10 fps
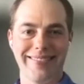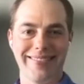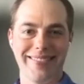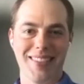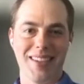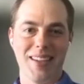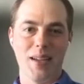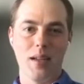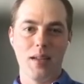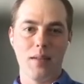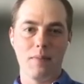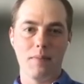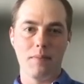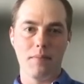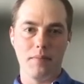
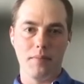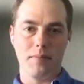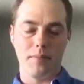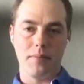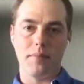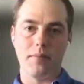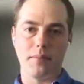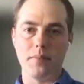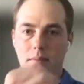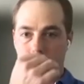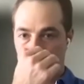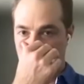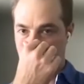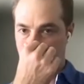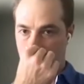
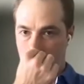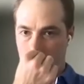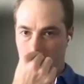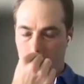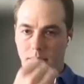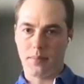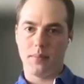This person isn't speaking.